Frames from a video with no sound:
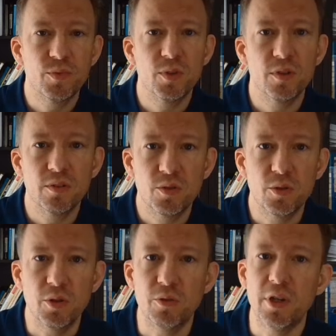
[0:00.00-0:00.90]

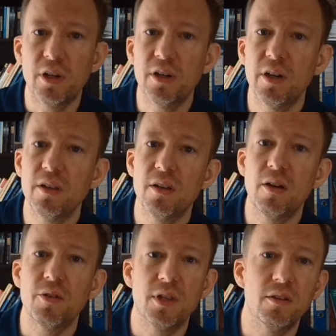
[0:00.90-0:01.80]
Toyota, and
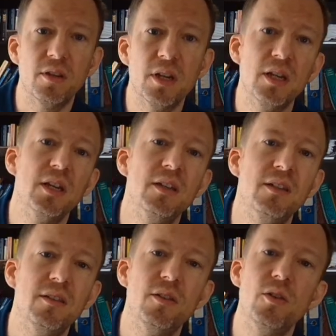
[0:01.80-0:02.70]
how they
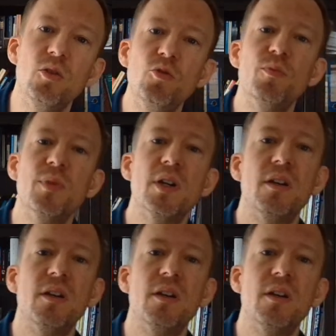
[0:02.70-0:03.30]
did the loom,